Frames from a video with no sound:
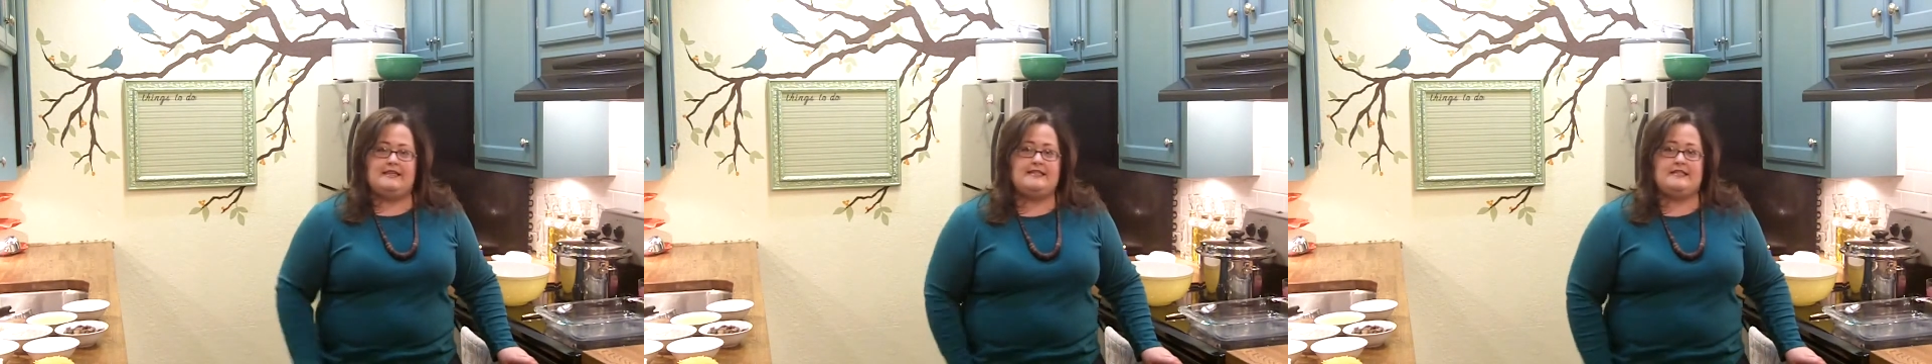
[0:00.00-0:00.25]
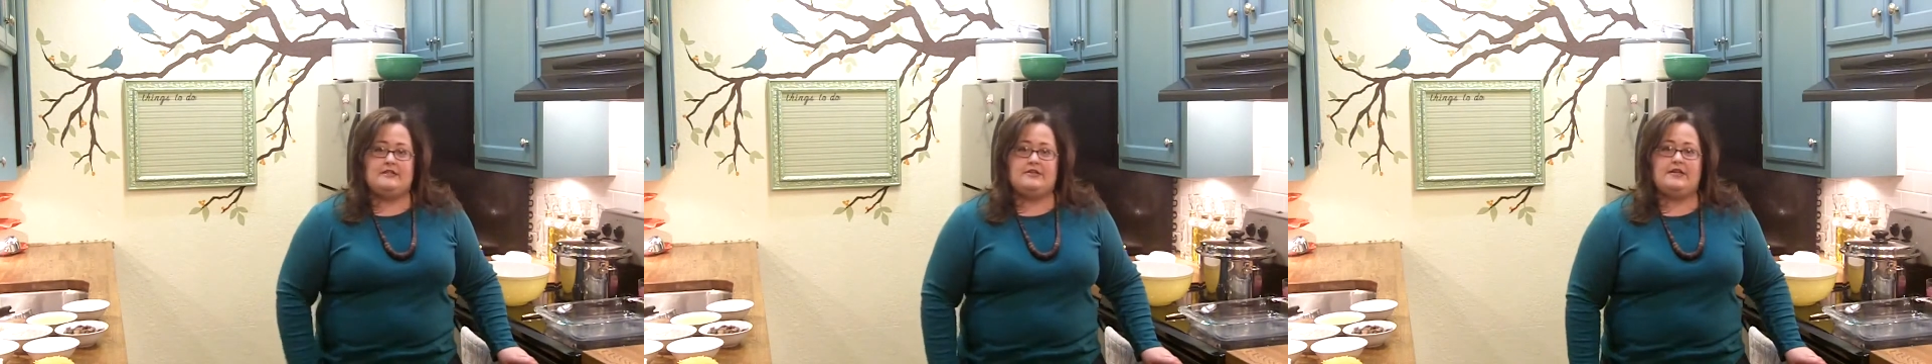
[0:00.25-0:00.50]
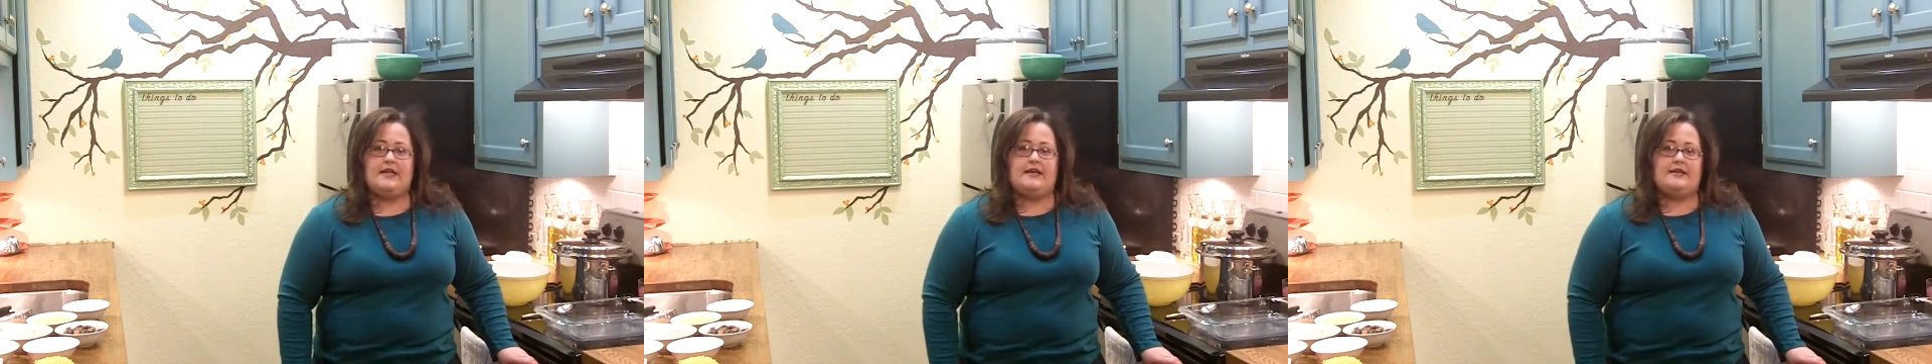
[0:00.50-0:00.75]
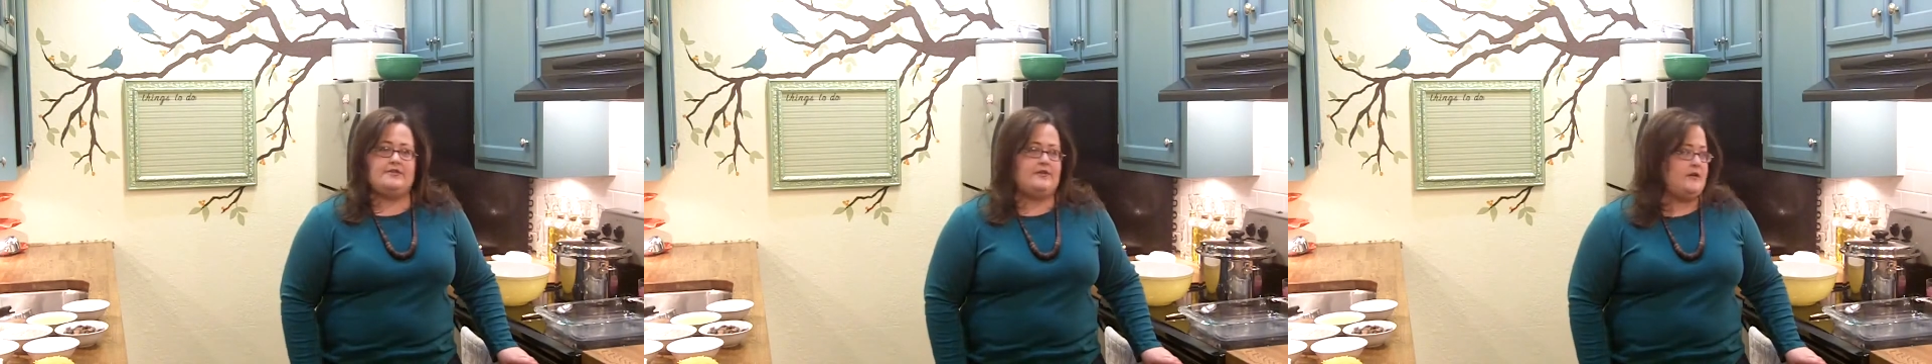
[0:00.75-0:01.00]
I need to
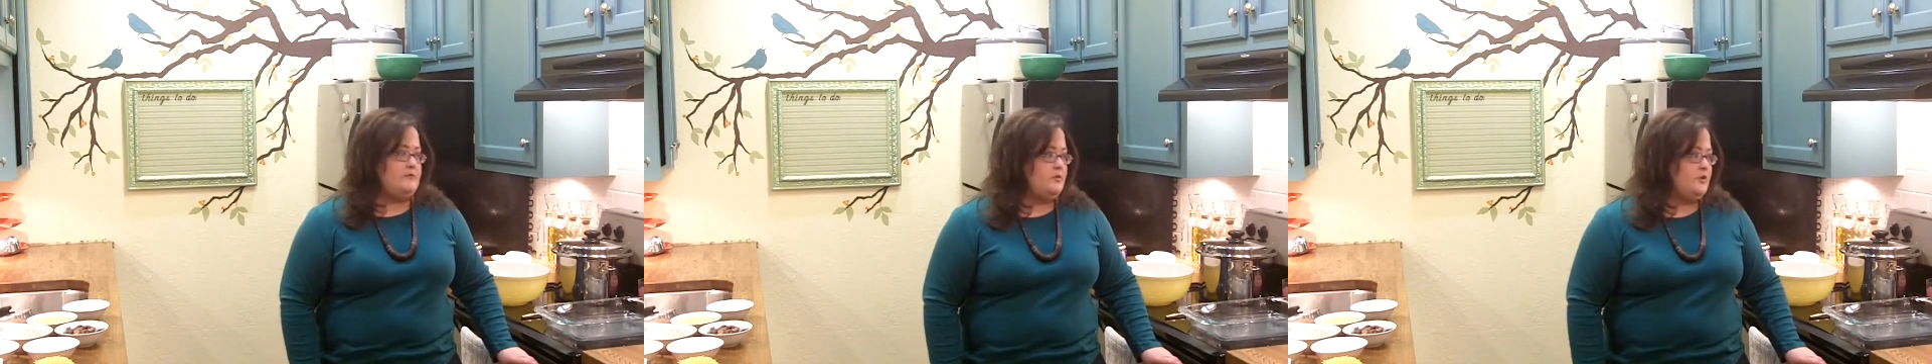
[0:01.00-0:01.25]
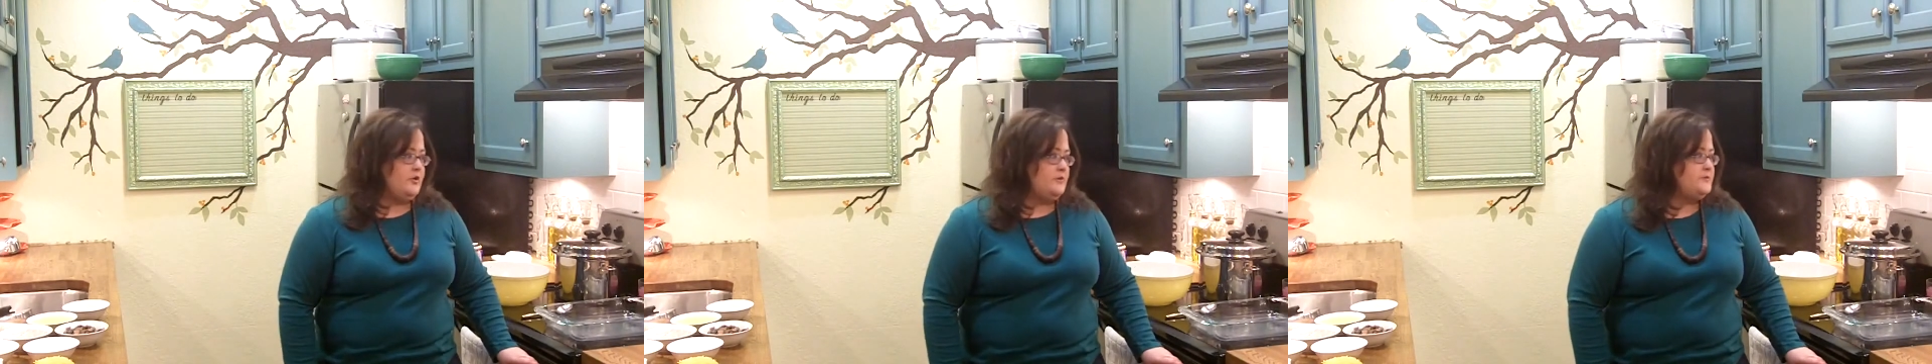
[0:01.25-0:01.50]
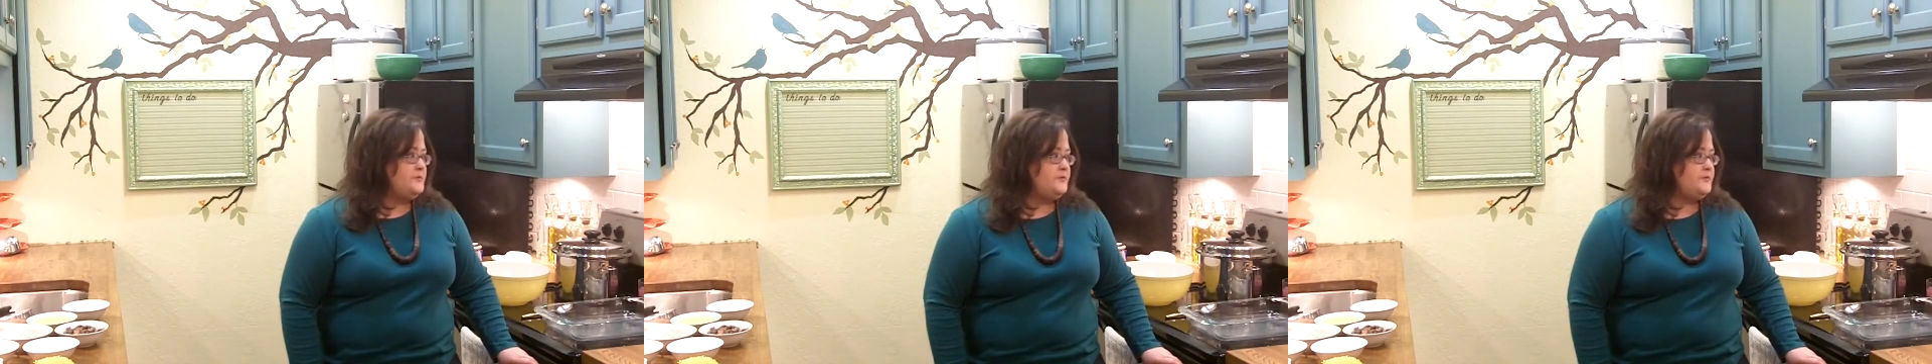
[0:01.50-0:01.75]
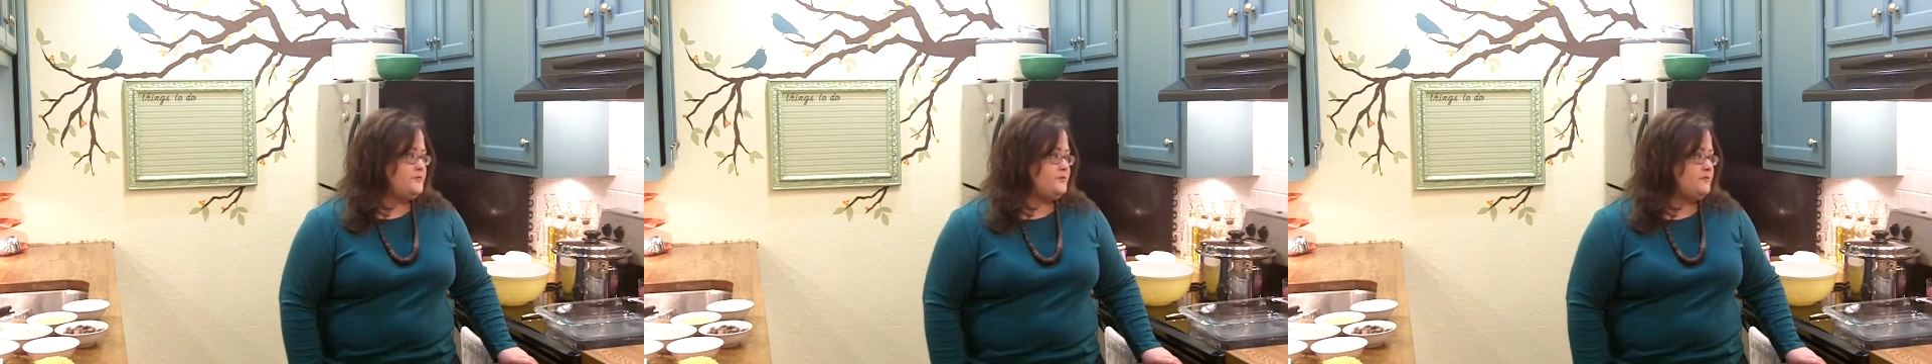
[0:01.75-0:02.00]
learn how to do that more.
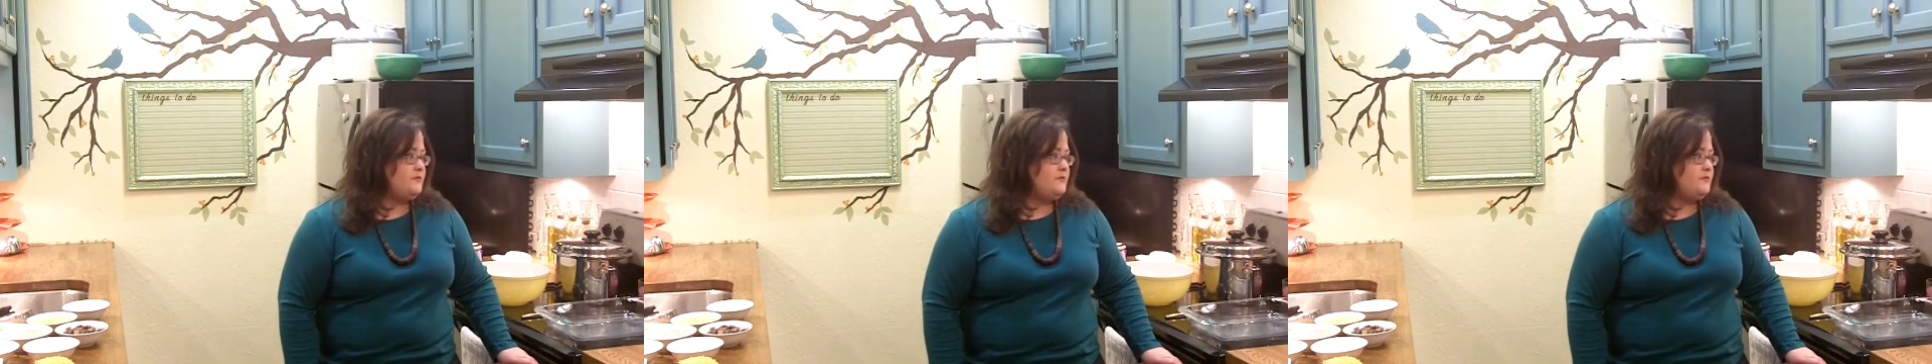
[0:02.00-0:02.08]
